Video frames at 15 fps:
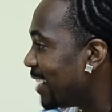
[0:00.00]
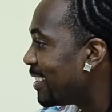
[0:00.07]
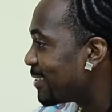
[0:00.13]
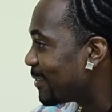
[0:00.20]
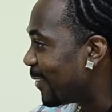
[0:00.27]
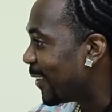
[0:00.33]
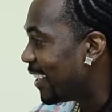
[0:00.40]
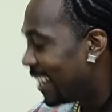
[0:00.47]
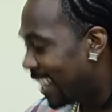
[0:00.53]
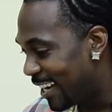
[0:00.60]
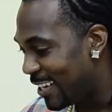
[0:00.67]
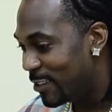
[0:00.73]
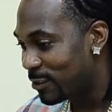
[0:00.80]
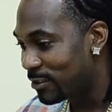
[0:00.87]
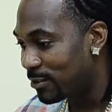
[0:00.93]
just want to let
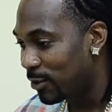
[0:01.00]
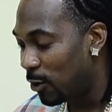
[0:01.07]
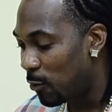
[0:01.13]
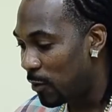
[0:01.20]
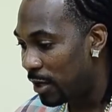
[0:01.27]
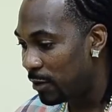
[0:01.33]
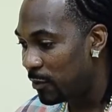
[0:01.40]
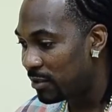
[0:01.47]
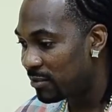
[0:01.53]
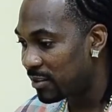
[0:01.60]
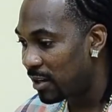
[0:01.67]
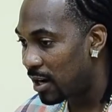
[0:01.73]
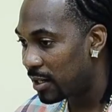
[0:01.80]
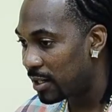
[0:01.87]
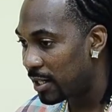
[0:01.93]
loose. So when we
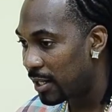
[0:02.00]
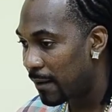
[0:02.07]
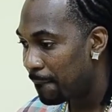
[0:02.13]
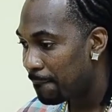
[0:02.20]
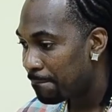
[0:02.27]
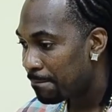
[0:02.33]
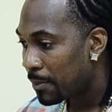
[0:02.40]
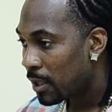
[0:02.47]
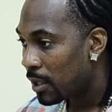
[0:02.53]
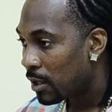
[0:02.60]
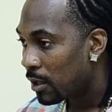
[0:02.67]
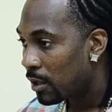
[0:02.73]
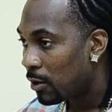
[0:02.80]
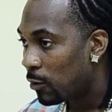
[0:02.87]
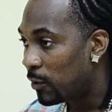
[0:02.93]
started it,
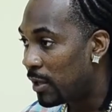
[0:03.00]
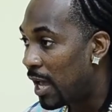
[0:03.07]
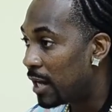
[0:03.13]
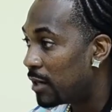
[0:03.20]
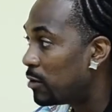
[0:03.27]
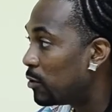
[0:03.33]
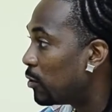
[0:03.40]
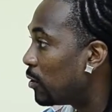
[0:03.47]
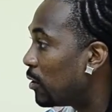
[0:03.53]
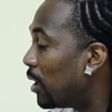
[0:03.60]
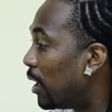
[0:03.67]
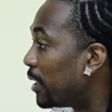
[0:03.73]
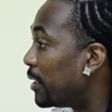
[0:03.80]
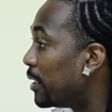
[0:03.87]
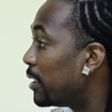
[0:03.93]
we had no
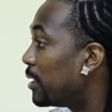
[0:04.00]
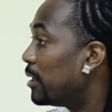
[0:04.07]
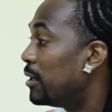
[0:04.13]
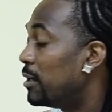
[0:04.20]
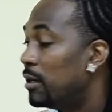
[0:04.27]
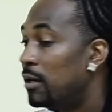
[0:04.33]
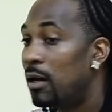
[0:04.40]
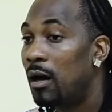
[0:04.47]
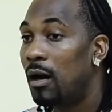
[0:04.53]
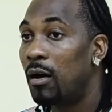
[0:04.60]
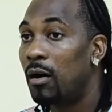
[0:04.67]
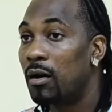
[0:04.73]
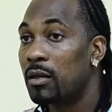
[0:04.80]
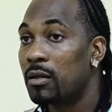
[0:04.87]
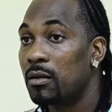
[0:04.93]
idea
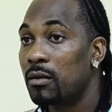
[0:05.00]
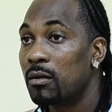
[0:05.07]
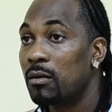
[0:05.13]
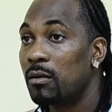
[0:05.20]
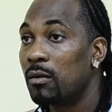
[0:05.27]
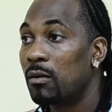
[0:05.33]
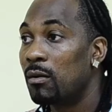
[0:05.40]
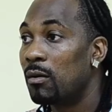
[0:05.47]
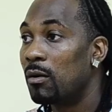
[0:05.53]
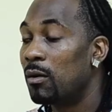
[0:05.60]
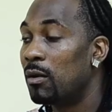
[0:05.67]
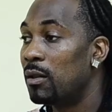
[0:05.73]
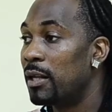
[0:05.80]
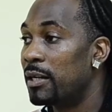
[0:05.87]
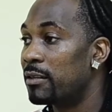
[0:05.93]
on,
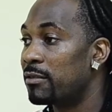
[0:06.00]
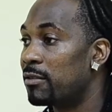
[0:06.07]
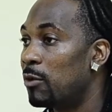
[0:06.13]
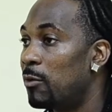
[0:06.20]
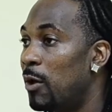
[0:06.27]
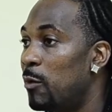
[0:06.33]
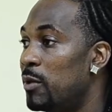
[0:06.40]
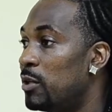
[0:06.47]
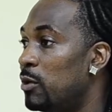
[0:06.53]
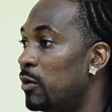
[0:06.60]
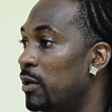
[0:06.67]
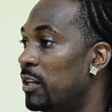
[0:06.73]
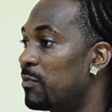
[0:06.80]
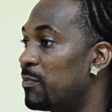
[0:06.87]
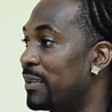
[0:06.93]
like I said, that we
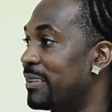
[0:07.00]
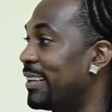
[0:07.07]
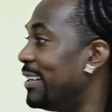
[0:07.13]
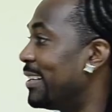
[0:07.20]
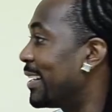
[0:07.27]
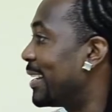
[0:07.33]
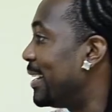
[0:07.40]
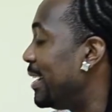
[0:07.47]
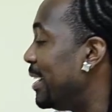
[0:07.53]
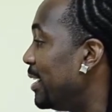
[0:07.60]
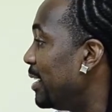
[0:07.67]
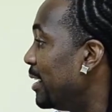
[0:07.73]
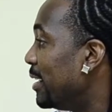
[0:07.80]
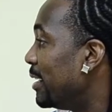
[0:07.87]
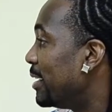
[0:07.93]
doing this particular key,
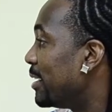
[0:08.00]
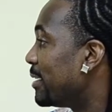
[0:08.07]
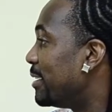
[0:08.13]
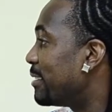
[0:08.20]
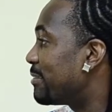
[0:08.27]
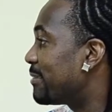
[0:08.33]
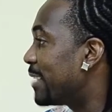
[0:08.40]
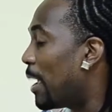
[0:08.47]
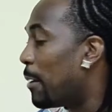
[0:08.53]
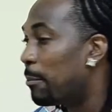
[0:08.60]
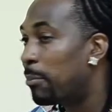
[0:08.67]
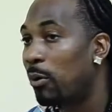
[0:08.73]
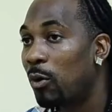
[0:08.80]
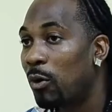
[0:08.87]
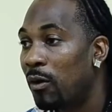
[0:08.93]
this
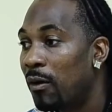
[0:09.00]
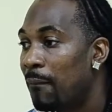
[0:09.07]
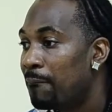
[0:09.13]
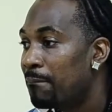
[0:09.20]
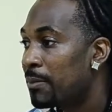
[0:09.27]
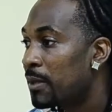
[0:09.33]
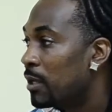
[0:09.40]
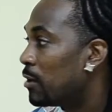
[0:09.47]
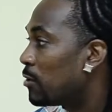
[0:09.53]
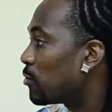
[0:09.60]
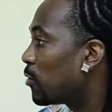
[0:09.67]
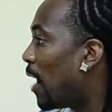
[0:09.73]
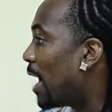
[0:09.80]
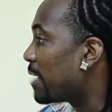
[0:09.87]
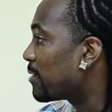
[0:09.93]
tempo.
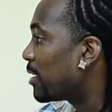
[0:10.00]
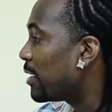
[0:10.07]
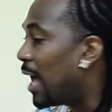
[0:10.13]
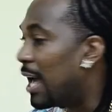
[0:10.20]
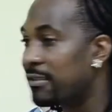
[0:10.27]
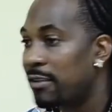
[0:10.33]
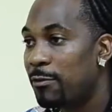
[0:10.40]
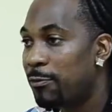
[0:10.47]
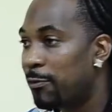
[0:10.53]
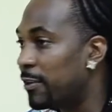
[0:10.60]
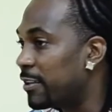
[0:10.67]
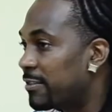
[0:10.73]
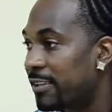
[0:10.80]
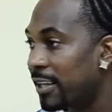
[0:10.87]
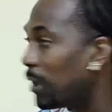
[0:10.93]
So as I
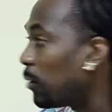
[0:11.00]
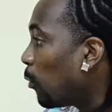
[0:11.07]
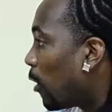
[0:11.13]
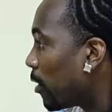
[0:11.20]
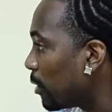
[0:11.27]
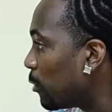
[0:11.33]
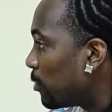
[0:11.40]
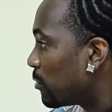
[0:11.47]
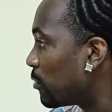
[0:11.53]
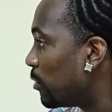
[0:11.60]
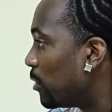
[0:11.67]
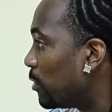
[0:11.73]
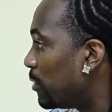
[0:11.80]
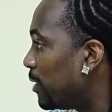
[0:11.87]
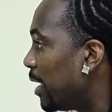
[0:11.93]
freestyle what I was
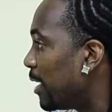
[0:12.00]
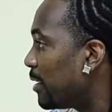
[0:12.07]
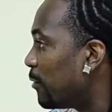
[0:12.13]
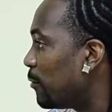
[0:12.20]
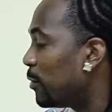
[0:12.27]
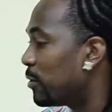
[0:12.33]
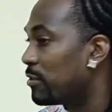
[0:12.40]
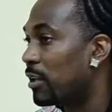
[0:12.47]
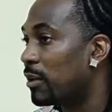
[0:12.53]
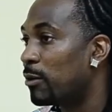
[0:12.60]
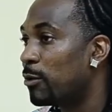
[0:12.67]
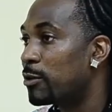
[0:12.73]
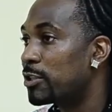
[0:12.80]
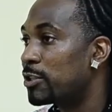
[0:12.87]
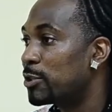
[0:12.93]
going to do, then we was like,
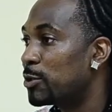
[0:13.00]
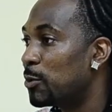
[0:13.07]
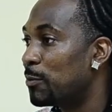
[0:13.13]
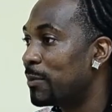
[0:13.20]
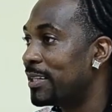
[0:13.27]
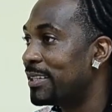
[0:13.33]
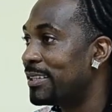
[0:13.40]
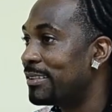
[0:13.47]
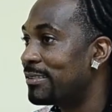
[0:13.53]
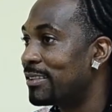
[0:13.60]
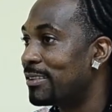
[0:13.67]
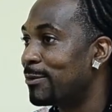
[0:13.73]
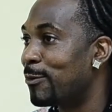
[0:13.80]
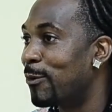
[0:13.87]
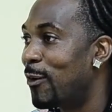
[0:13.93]
oh shoot, but this
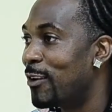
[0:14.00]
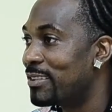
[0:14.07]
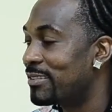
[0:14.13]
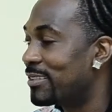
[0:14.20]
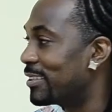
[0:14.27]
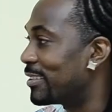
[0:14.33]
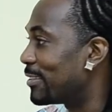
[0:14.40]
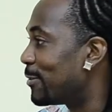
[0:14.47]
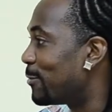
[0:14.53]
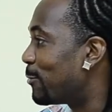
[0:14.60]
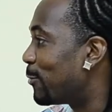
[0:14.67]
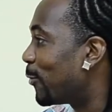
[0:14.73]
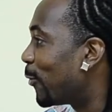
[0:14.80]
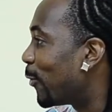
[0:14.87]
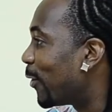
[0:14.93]
is
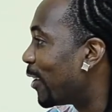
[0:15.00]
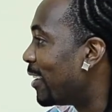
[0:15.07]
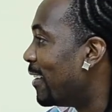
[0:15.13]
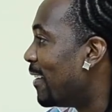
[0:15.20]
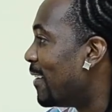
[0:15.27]
134.